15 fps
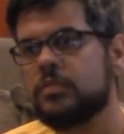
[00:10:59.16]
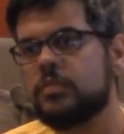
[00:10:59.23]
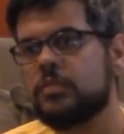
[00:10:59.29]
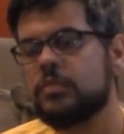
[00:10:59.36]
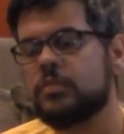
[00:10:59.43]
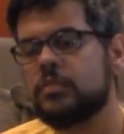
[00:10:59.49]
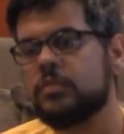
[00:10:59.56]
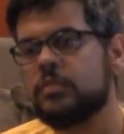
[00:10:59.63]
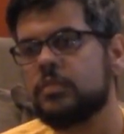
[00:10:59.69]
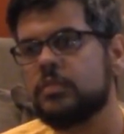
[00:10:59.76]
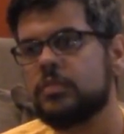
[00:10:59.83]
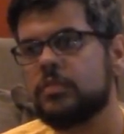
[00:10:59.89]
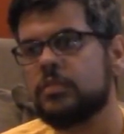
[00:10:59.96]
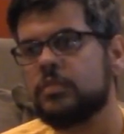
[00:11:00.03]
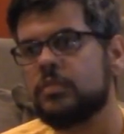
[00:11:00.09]

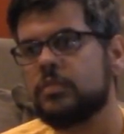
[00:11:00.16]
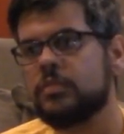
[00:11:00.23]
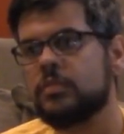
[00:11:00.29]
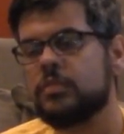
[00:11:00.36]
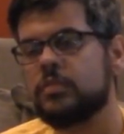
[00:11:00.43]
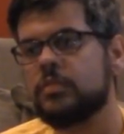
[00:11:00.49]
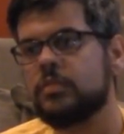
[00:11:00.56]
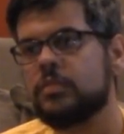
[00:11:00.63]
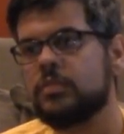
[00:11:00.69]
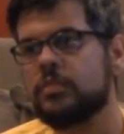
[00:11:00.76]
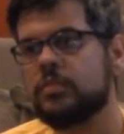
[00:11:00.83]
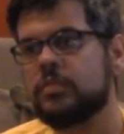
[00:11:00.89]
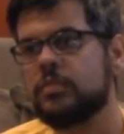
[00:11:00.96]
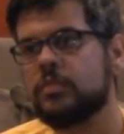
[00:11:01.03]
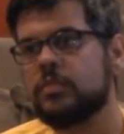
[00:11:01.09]

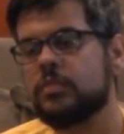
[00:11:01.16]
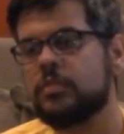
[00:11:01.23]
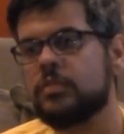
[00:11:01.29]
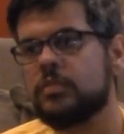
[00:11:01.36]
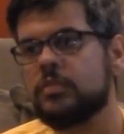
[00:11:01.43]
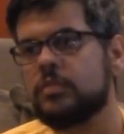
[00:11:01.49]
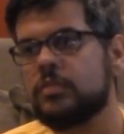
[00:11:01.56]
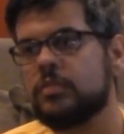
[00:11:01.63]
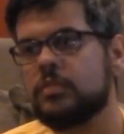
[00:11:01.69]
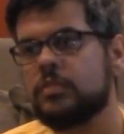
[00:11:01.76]
(silent)